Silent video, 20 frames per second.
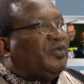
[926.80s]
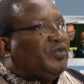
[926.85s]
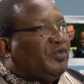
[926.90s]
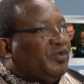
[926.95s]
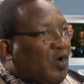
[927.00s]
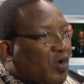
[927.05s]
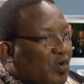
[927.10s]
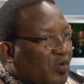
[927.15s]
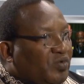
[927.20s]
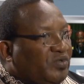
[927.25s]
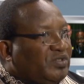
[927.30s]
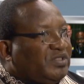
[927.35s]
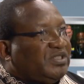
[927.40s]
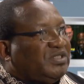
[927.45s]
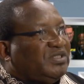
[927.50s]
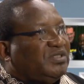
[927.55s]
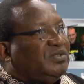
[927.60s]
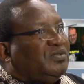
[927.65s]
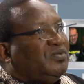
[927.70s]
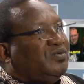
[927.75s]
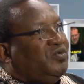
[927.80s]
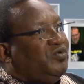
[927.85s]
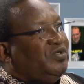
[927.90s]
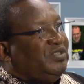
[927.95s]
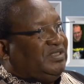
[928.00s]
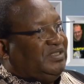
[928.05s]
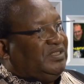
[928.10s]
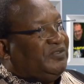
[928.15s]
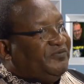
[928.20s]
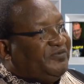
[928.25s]
Those who
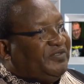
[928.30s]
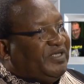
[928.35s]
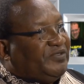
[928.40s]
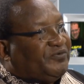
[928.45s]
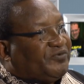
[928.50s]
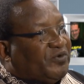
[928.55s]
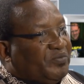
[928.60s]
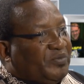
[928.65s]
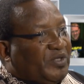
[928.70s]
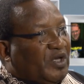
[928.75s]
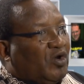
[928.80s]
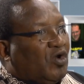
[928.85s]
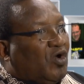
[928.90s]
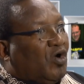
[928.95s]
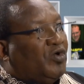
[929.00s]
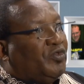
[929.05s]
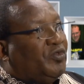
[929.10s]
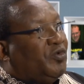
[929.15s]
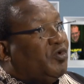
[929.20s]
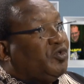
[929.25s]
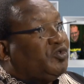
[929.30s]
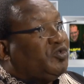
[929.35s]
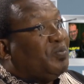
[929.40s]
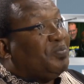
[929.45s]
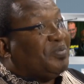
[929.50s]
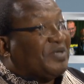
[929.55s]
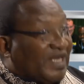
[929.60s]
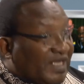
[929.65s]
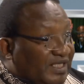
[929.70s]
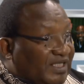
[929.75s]
deviate from the law, those who
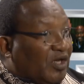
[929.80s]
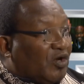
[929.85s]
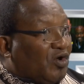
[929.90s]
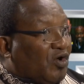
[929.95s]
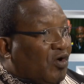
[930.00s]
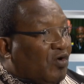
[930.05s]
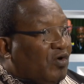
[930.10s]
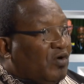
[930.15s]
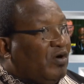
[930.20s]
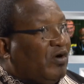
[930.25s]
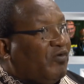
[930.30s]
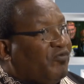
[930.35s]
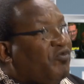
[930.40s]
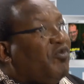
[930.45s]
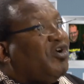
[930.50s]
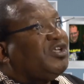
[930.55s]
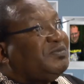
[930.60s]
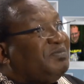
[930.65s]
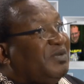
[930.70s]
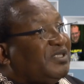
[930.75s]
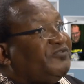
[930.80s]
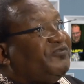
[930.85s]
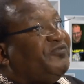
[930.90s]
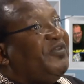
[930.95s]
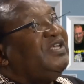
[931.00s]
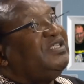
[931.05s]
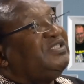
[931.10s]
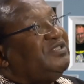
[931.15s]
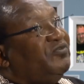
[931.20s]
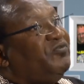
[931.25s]
break the law, of course, must
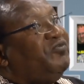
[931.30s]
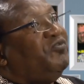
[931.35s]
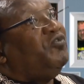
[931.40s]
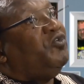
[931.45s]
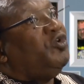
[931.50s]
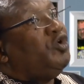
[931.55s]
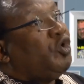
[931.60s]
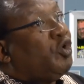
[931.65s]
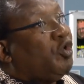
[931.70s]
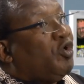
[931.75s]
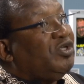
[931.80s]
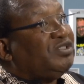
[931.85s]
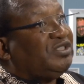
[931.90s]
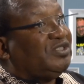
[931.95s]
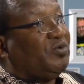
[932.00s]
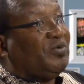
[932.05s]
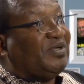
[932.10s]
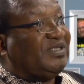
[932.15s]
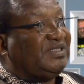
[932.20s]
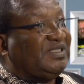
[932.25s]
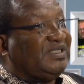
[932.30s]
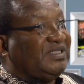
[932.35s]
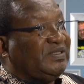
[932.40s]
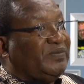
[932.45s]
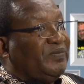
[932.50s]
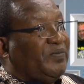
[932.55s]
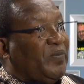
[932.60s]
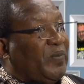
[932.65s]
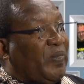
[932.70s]
face the full consequences.